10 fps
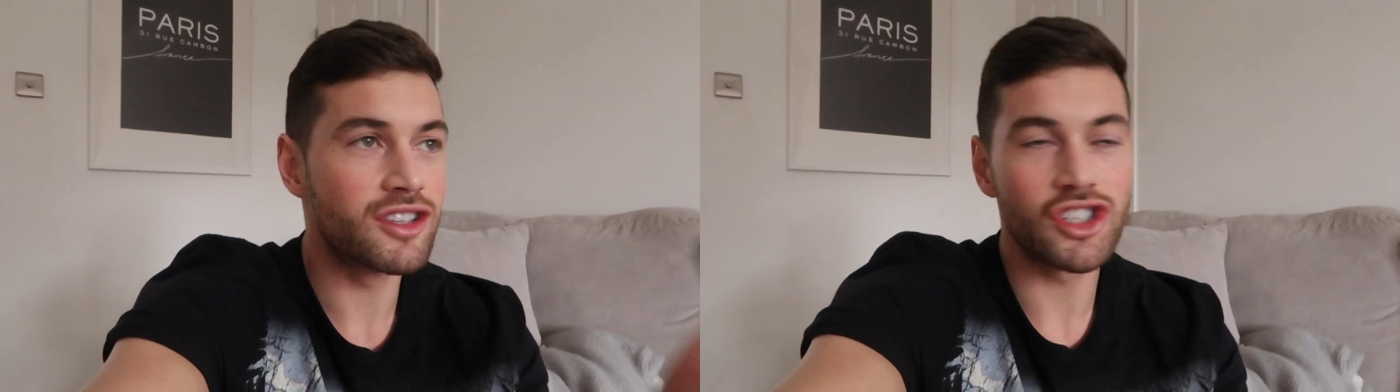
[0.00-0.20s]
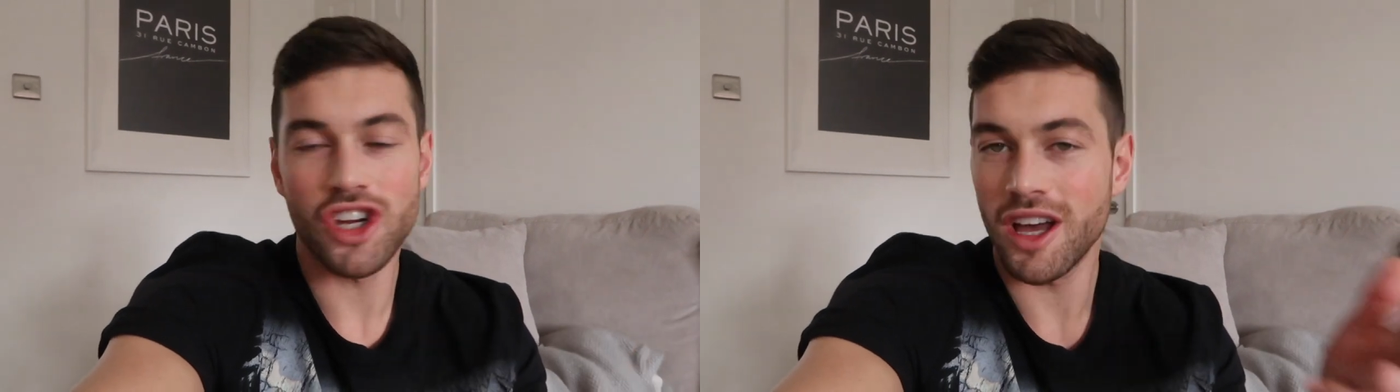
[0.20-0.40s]

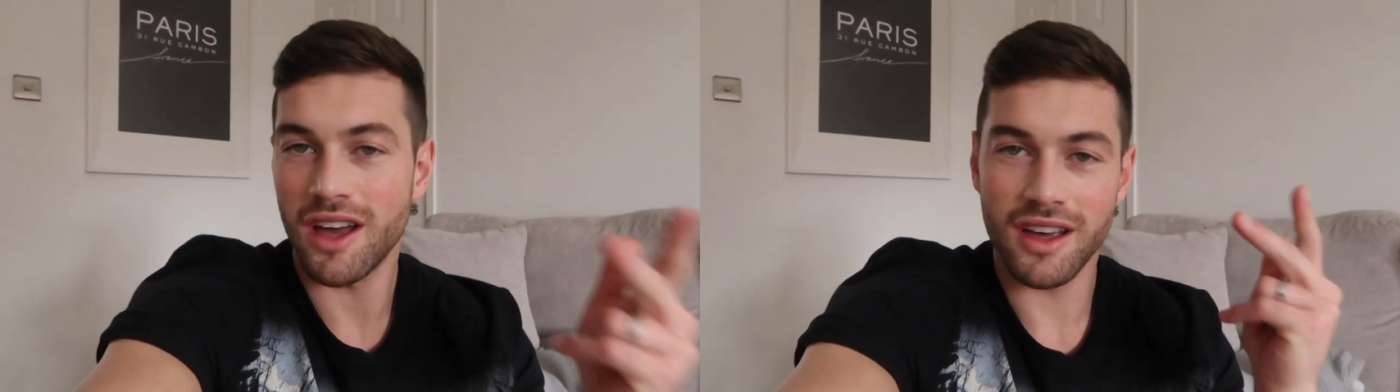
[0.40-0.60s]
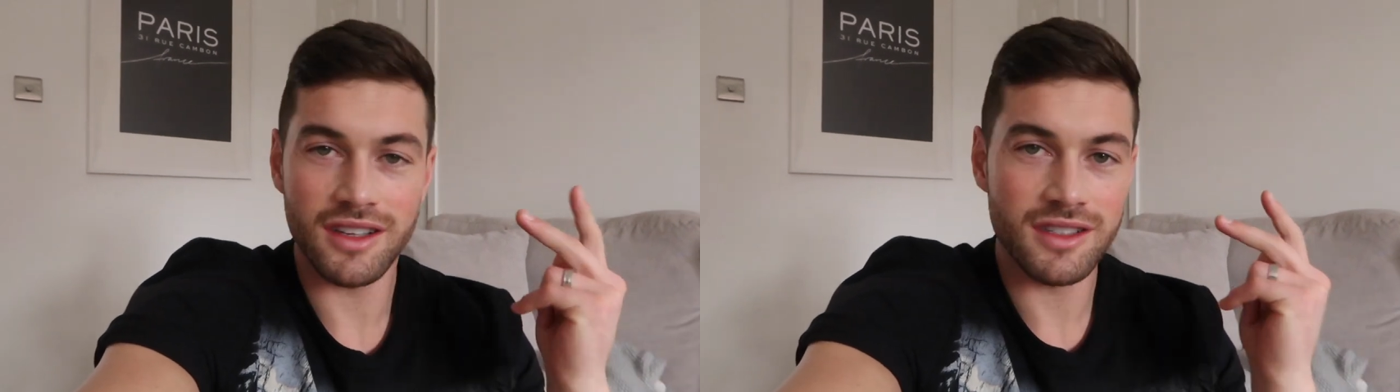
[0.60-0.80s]

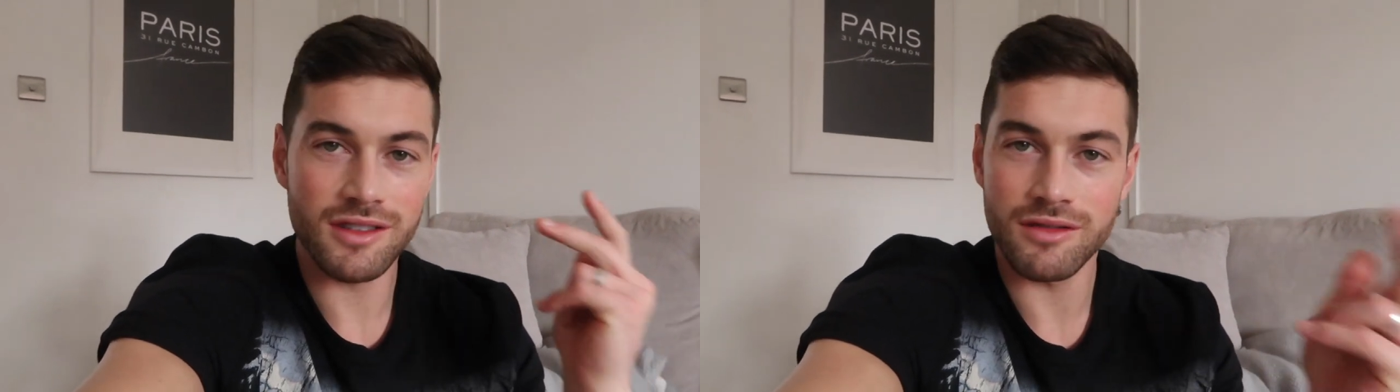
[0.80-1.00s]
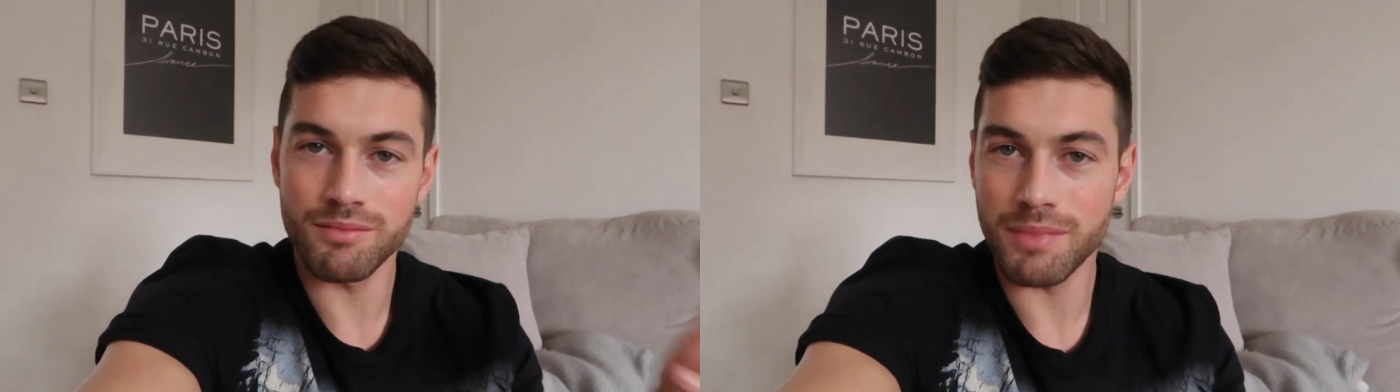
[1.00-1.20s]
shirts,
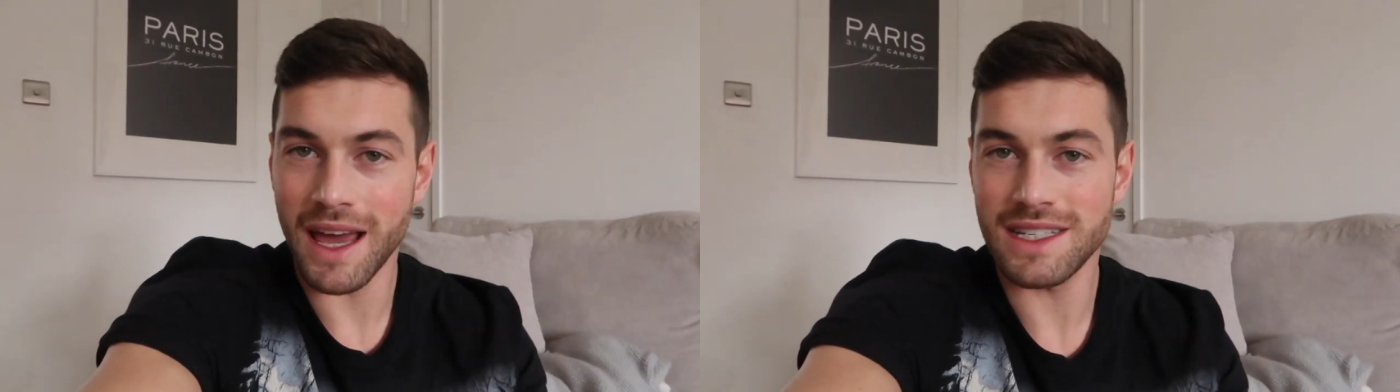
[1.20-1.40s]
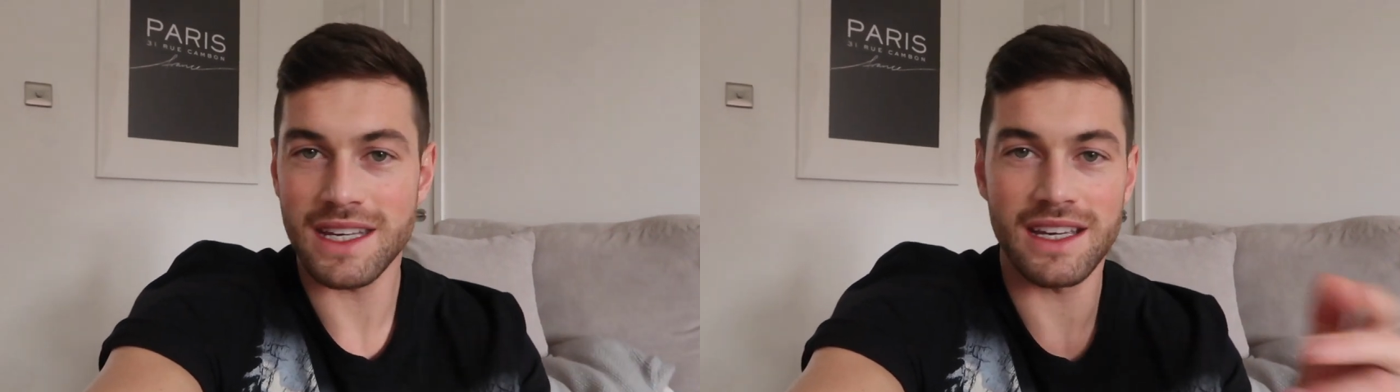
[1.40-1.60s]

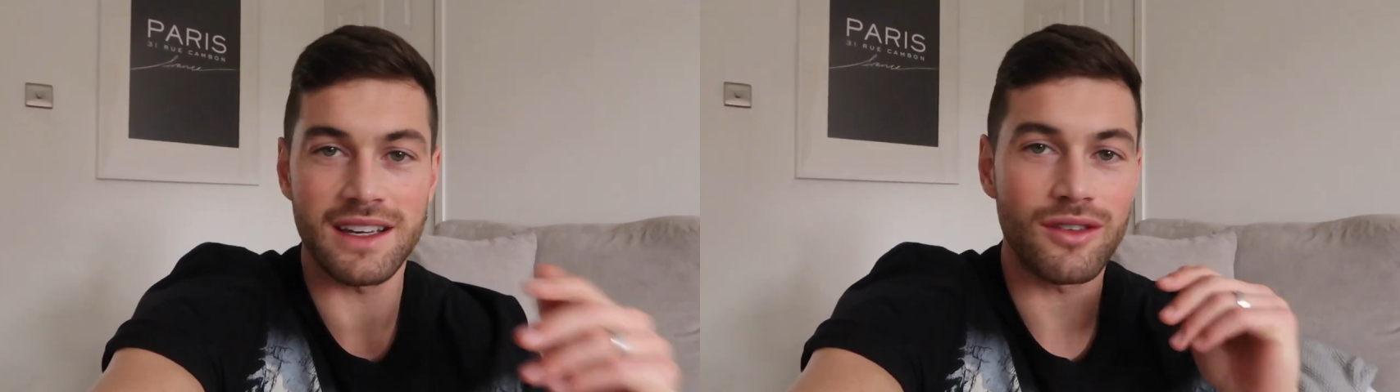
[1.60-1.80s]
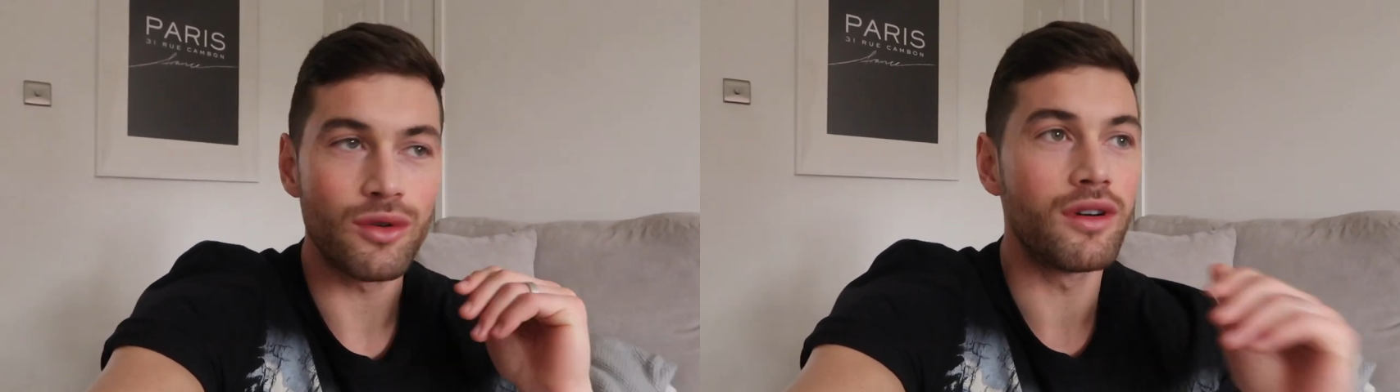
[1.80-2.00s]

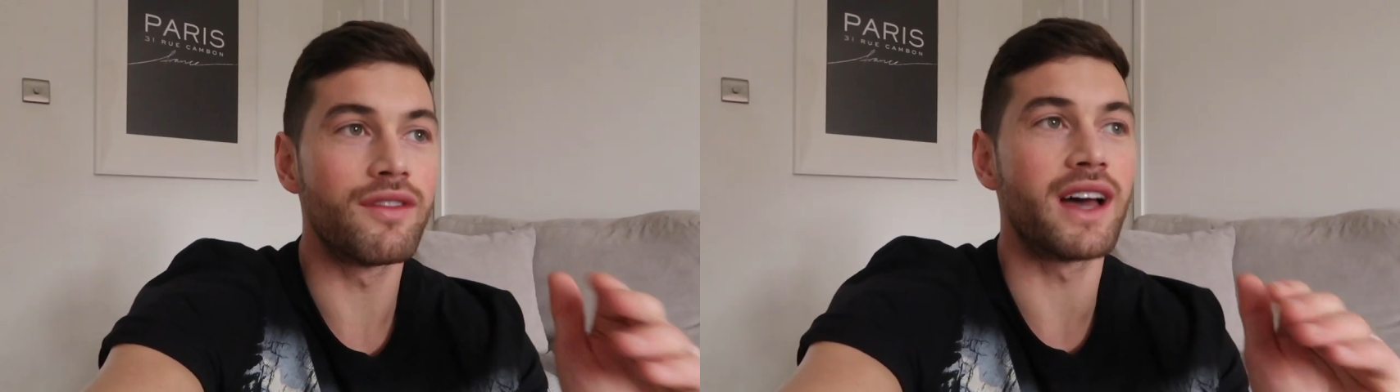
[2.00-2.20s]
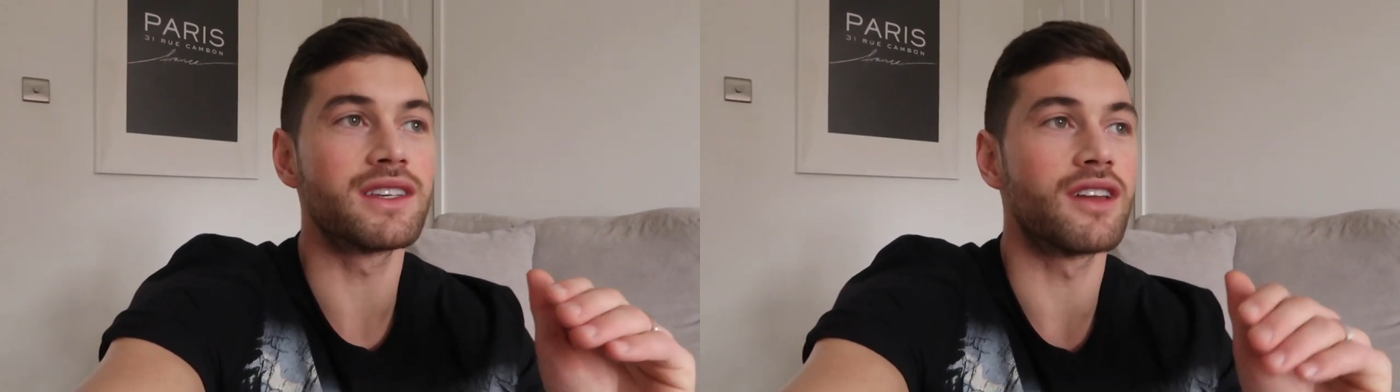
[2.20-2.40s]
bedding, all of
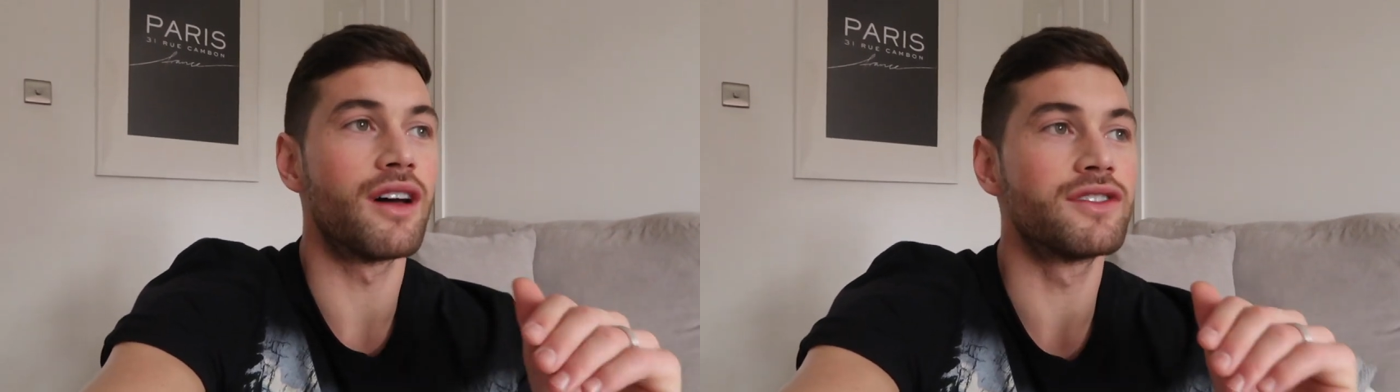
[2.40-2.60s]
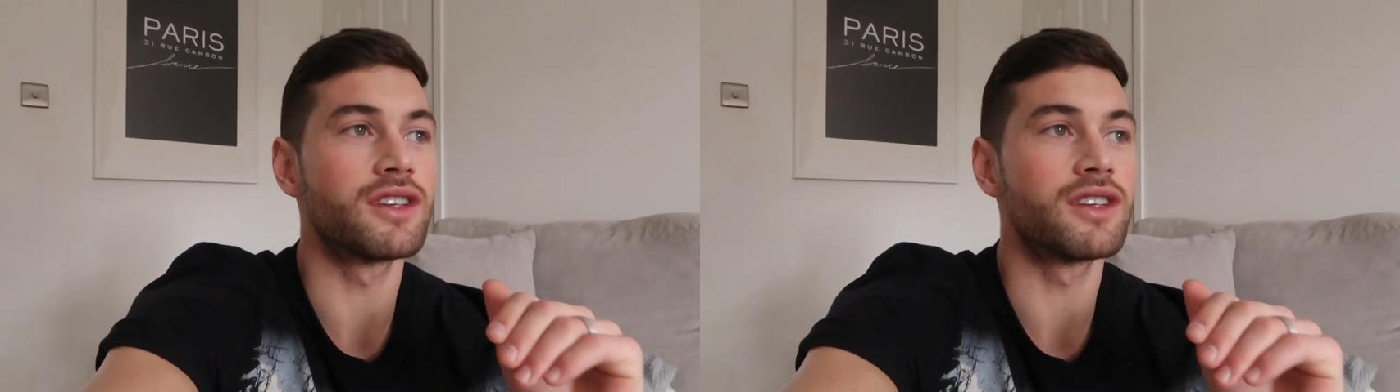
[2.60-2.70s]
that stuff.